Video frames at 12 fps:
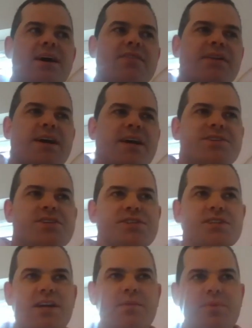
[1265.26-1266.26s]
that
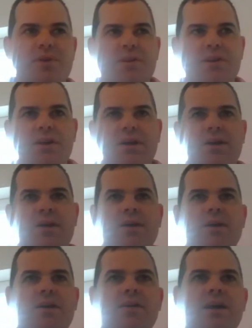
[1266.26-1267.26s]
relationship, and
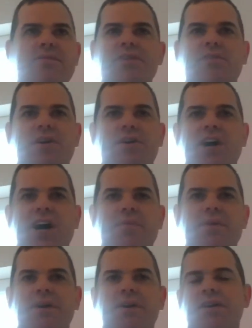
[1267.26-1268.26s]
if you've got
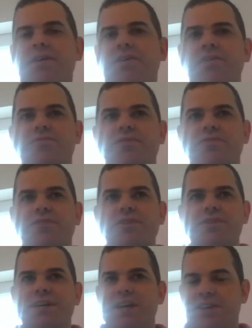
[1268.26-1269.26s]
a good
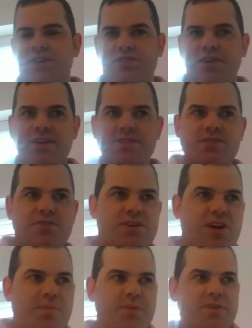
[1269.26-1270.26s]
recruiter you can trust, or a
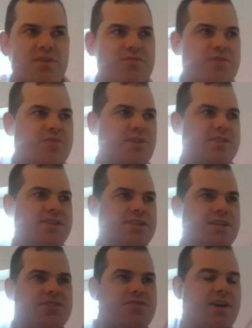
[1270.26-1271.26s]
couple of good recruiters you
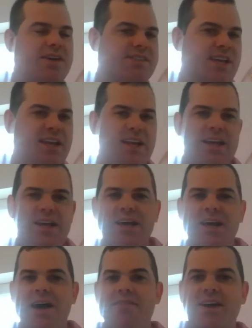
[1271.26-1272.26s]
can trust, then
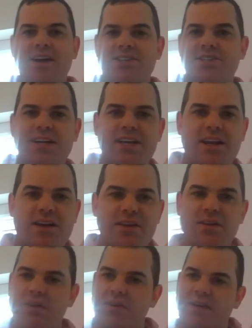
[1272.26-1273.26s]
eventually,
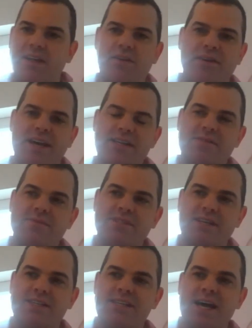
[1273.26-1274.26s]
you'll get some
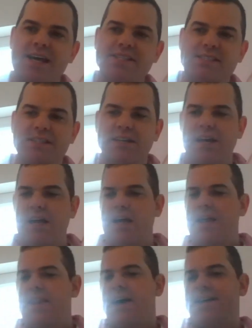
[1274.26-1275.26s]
success, and
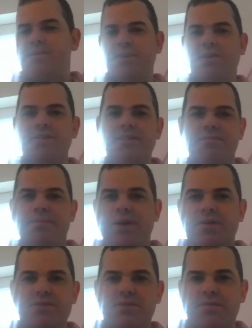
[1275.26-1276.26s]
that's because you've
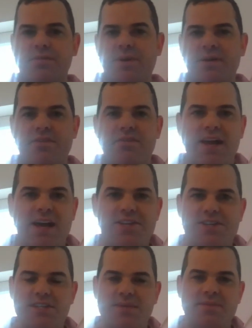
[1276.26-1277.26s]
built sort of a bit of a
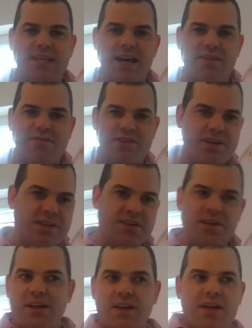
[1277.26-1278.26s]
relationship together,
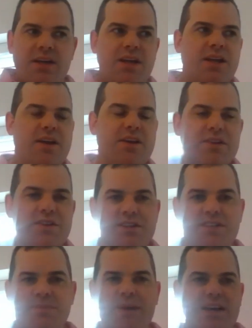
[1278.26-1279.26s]
and you
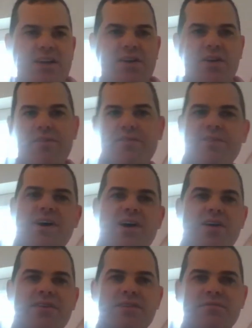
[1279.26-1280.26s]
speak a lot on the
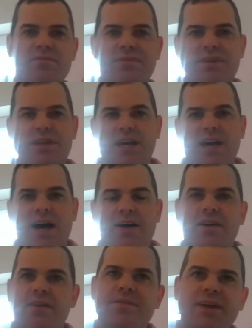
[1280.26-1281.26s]
phone, and
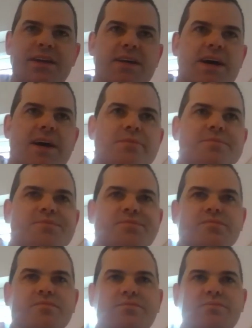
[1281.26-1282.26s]
yeah, I think
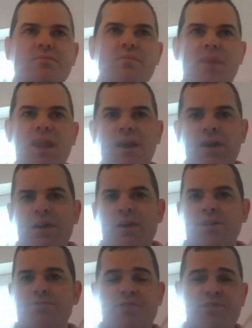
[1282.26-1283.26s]

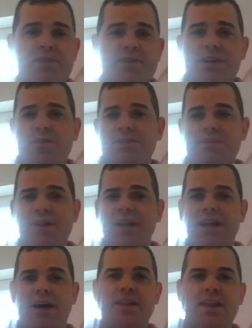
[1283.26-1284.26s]
because recruiters ultimately
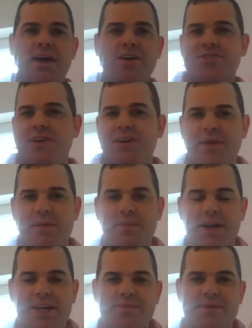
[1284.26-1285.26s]
they are trying to make
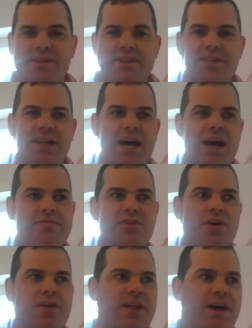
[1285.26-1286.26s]
placements, and they have
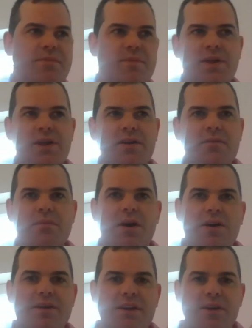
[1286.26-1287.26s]
got that
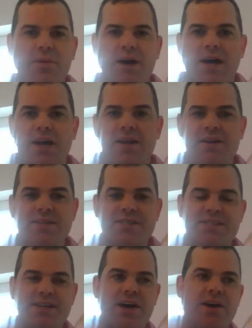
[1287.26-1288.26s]
market awareness.
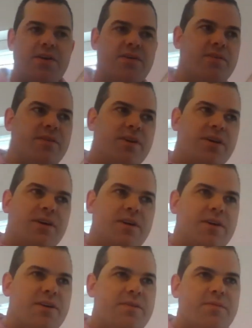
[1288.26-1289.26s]
So
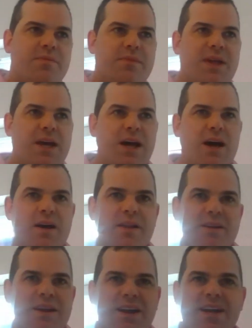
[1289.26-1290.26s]
yeah,
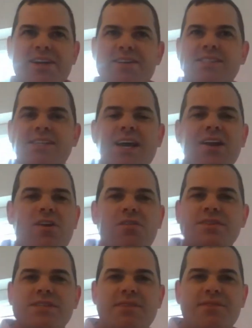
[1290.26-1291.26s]
it doesn't take
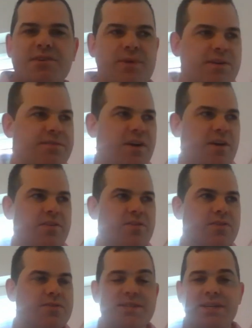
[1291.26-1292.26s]
long to have a quick phone
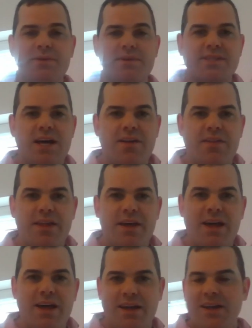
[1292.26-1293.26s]
call, see what's out
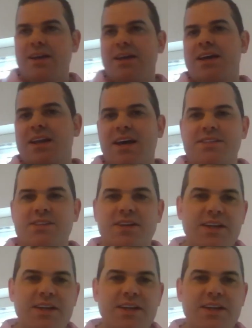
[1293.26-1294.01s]
there, connect on